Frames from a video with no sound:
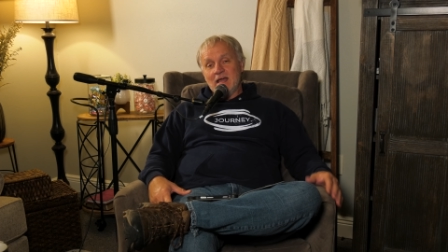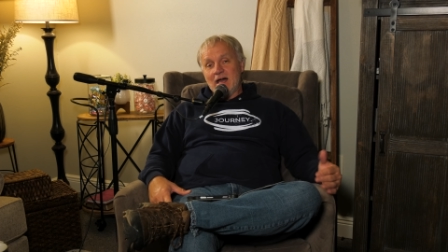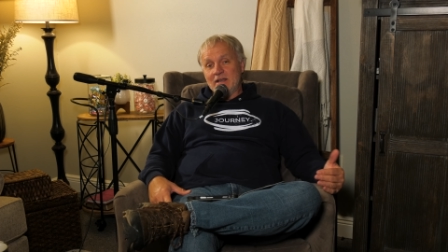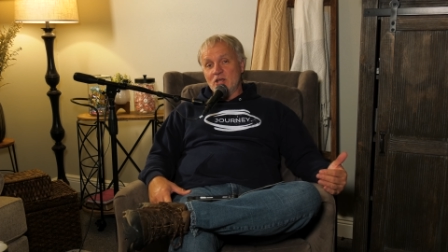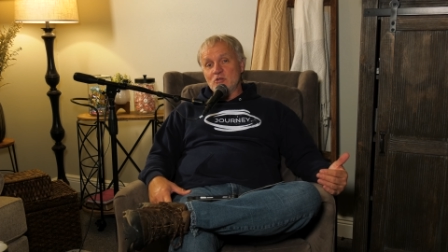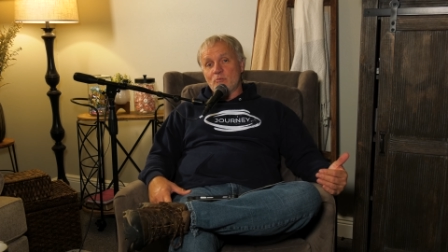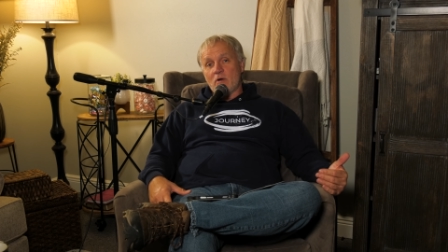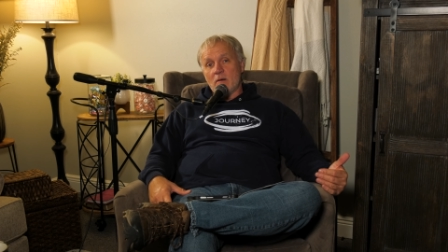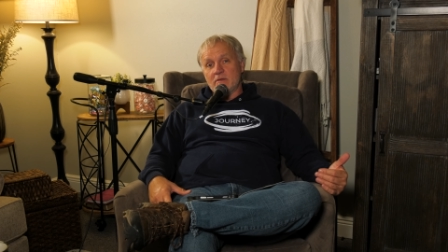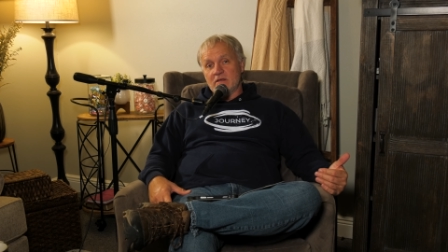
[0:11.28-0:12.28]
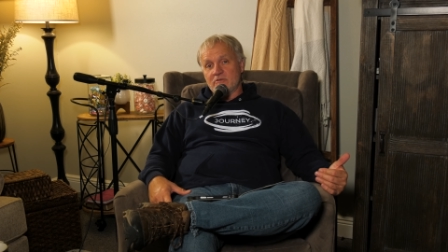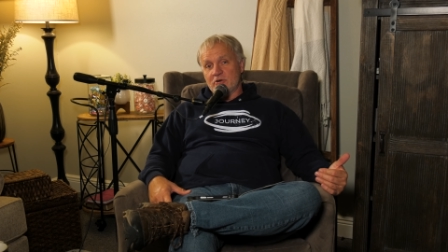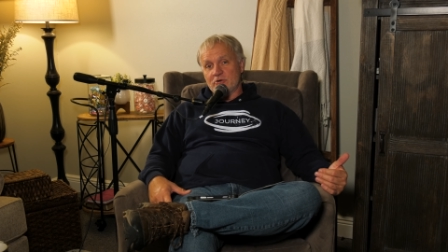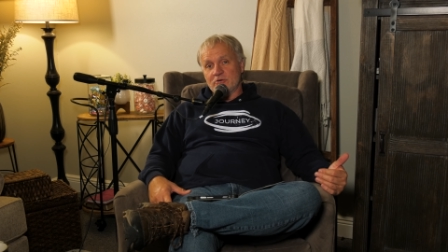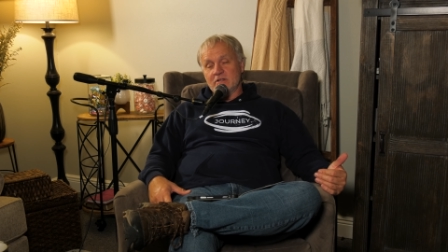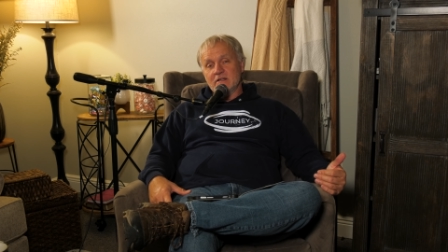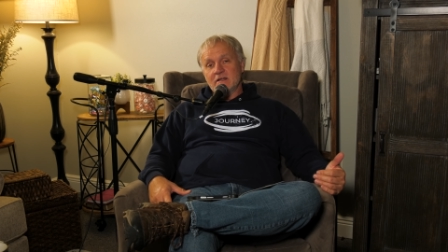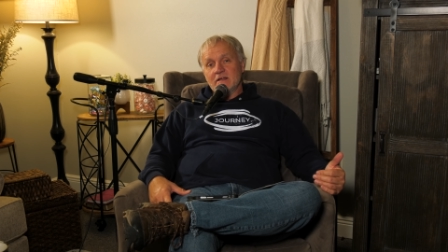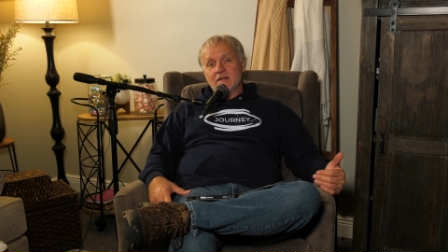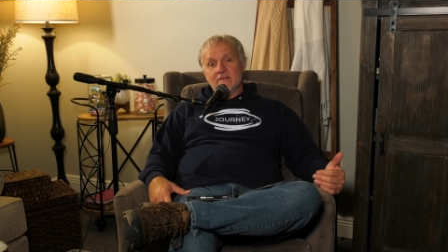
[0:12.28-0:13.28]
I know you probably have heard
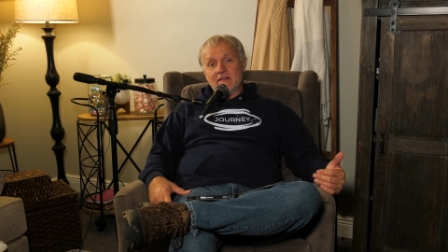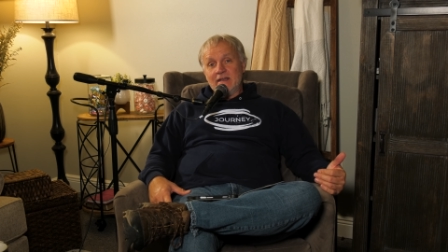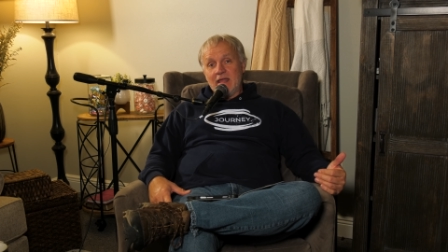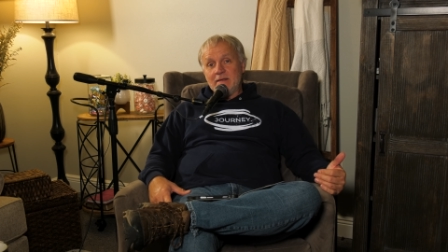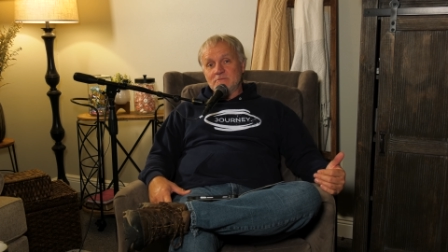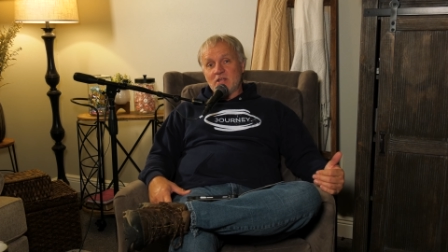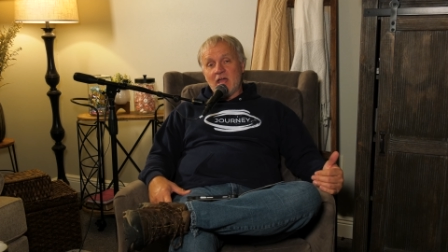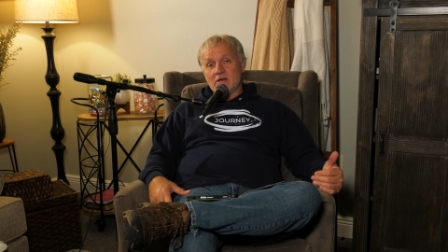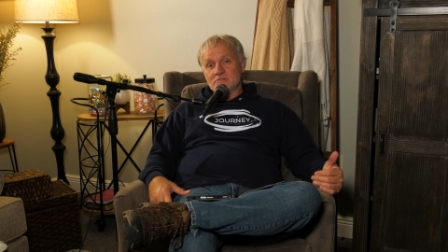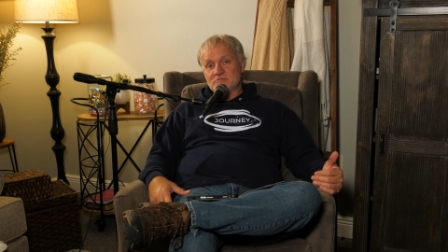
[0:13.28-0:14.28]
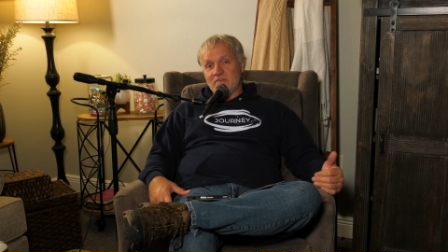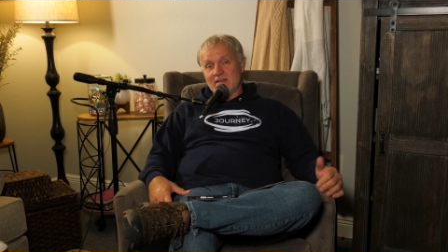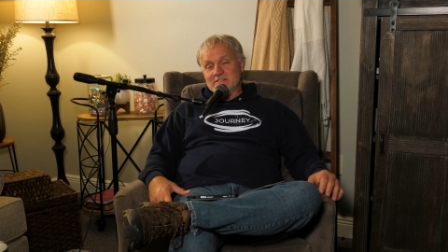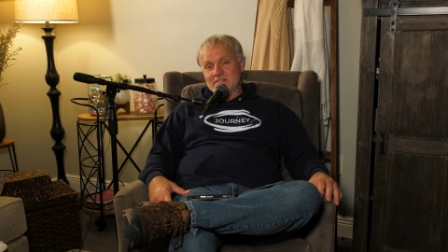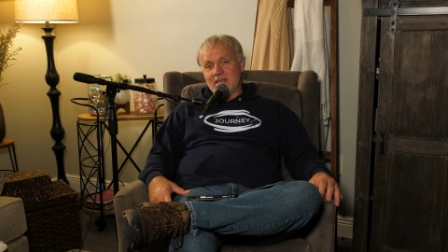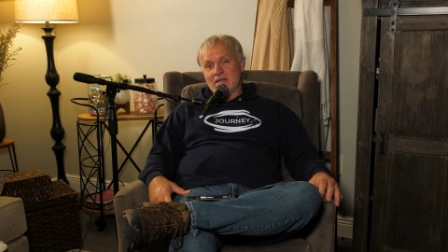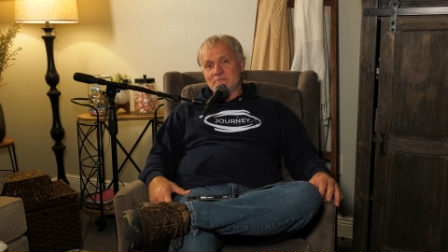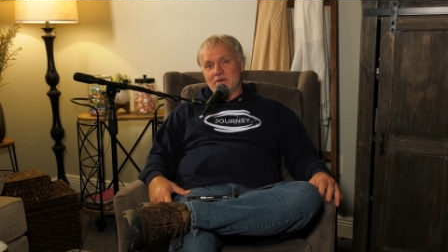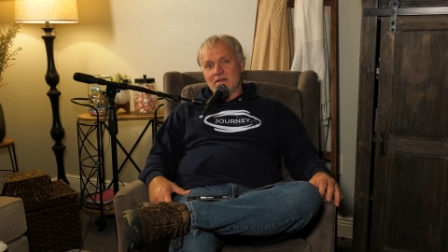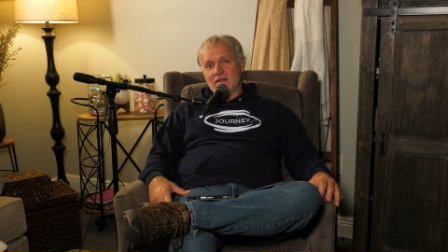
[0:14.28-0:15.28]
the name Townes Van
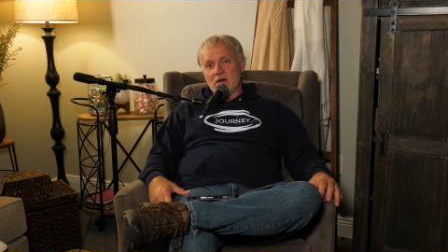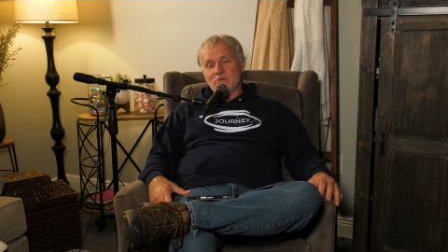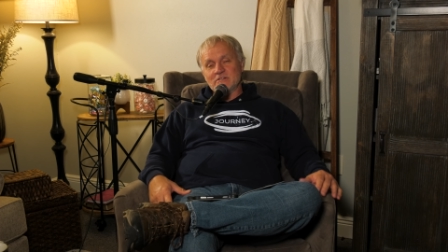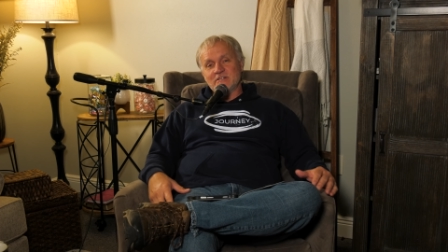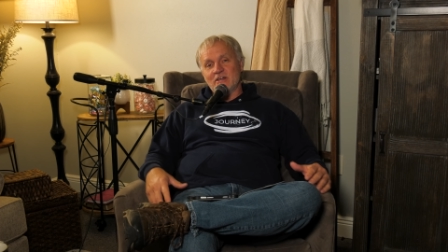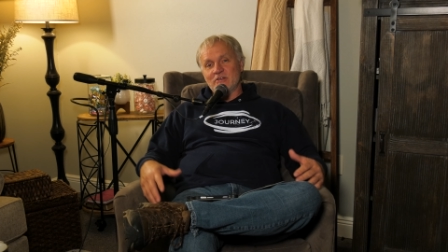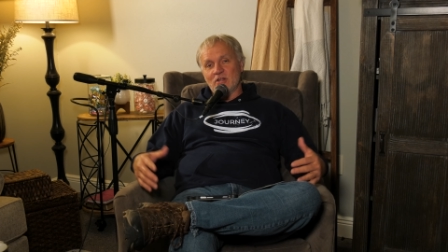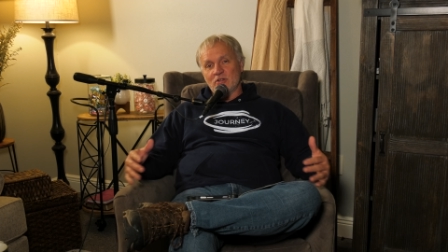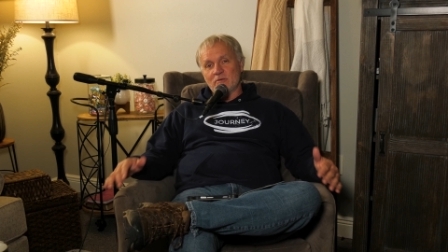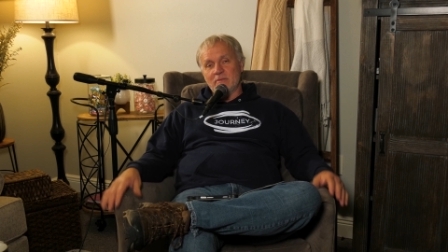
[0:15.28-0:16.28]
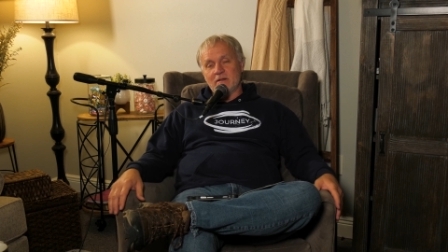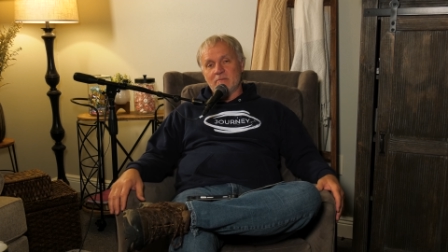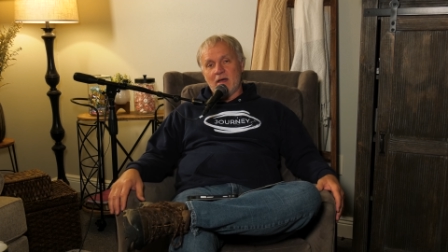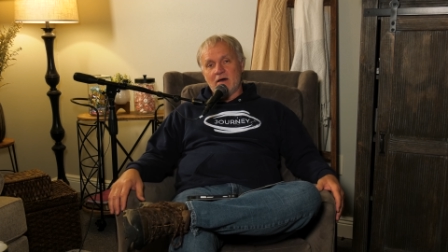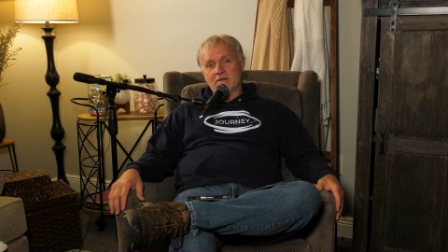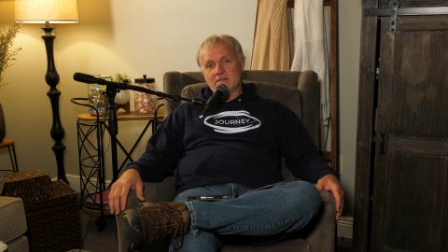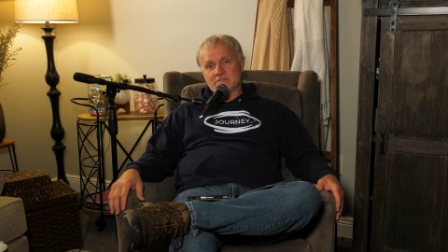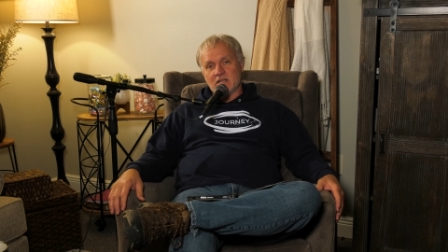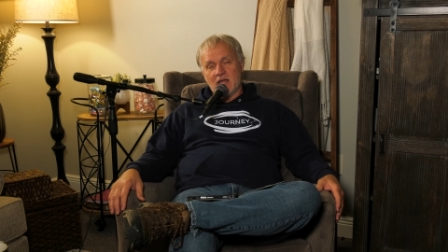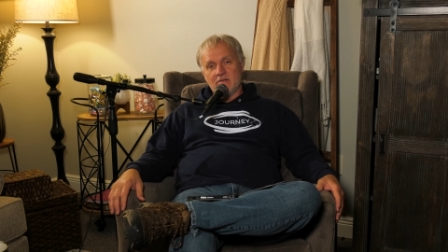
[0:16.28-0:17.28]
Zandt, but I want to tell you a little bit about
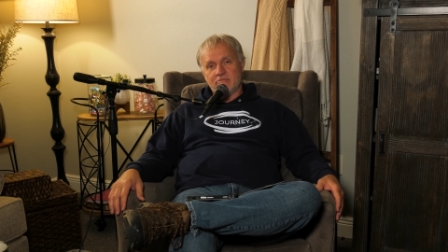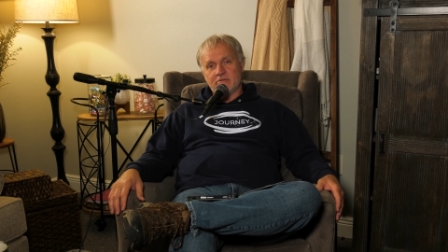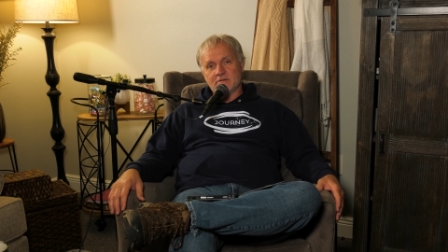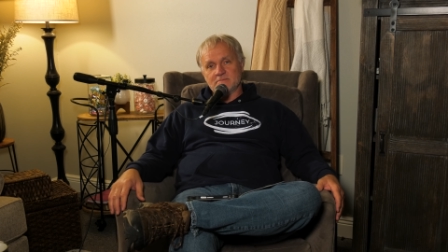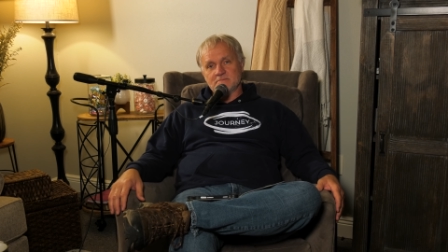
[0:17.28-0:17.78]
his life.